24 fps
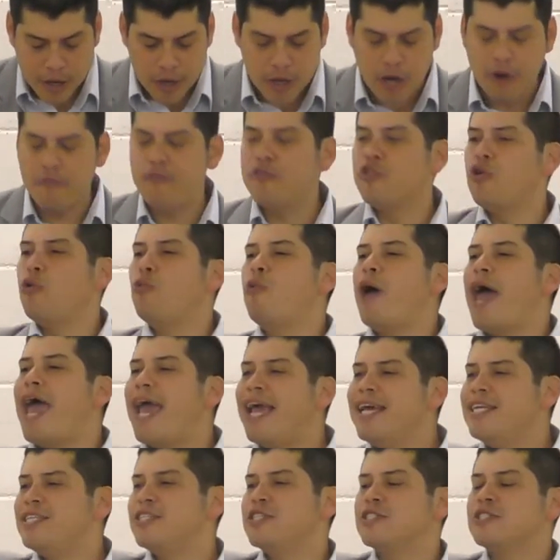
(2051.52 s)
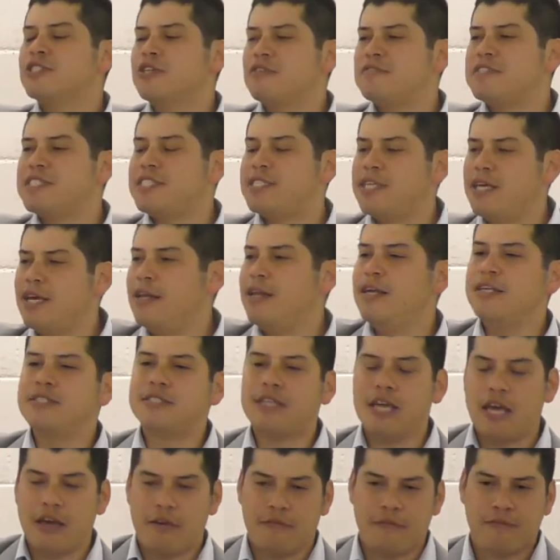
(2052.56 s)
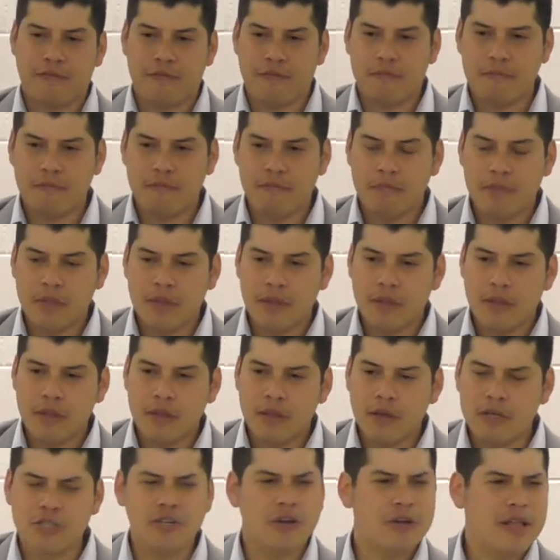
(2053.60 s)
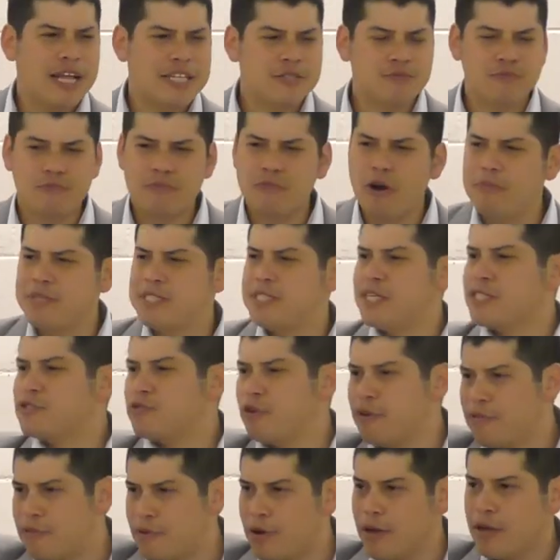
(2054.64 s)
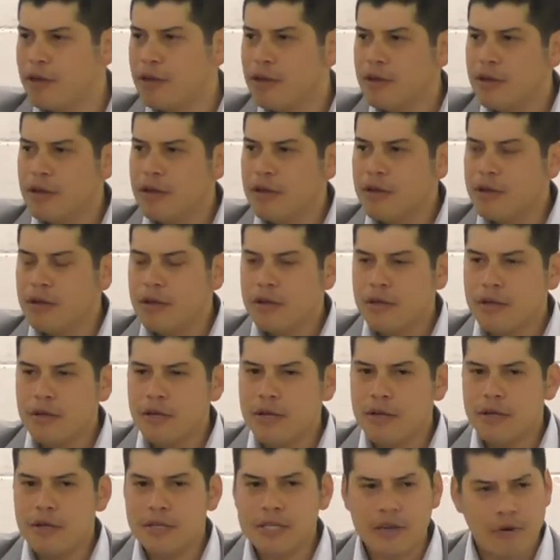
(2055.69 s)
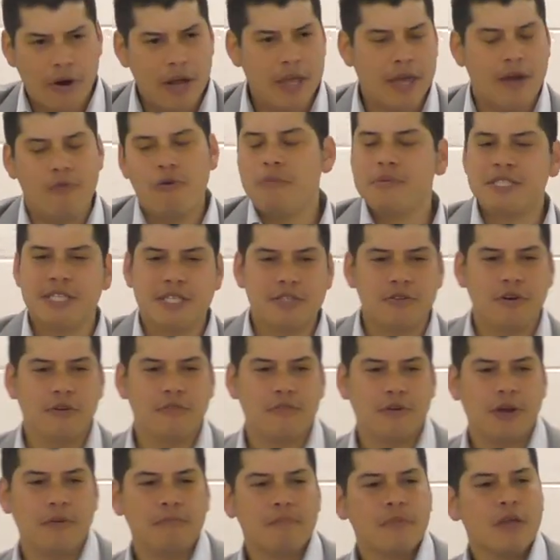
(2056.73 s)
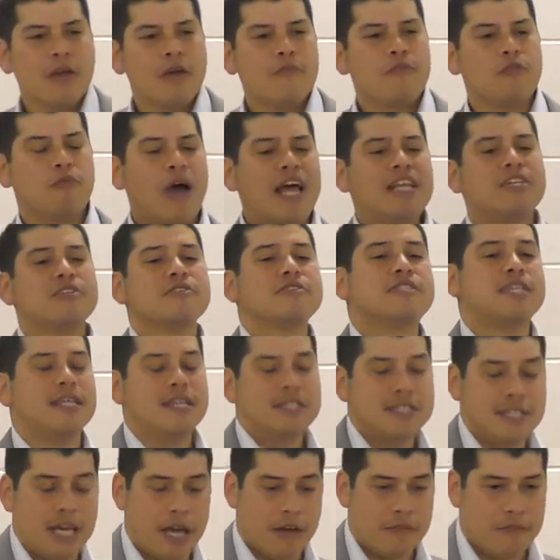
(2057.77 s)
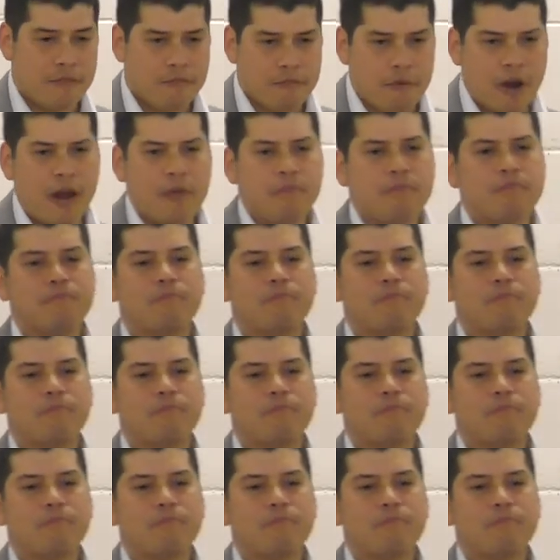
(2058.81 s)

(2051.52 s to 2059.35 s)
you know, for the wages of sin is death. Oh, sorry, that's Romans 6.23. Is that right? Yeah, Romans 6.23. For the wages of sin is death, right?